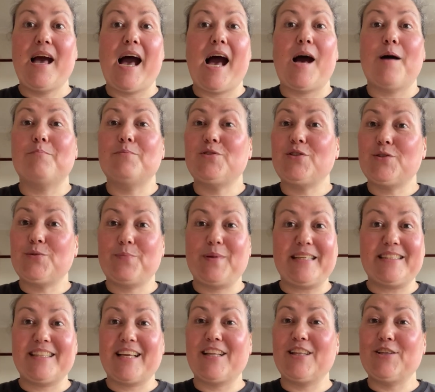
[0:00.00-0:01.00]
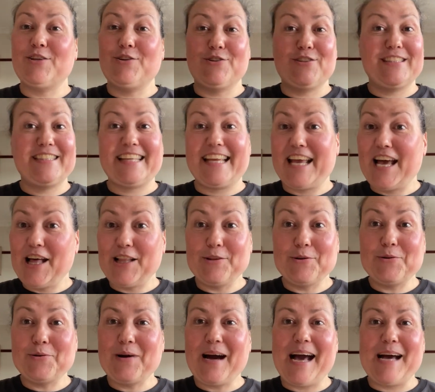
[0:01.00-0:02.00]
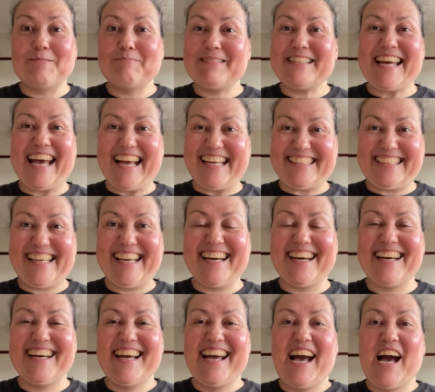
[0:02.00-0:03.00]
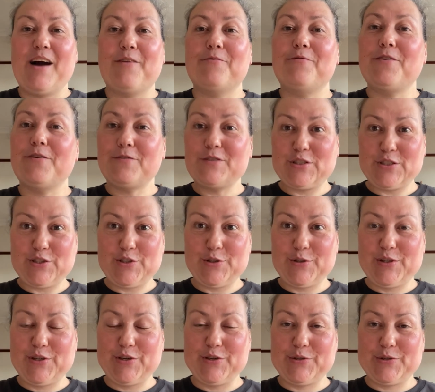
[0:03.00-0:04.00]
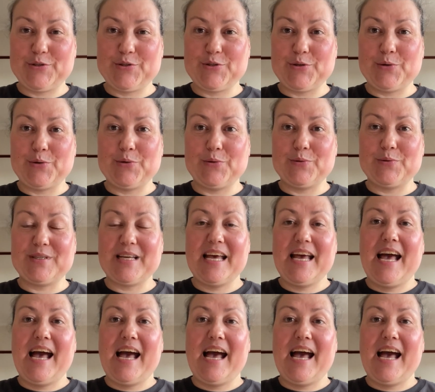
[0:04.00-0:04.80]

I'm just basically going to say hello, I'm Tanya, I'm 52 years old,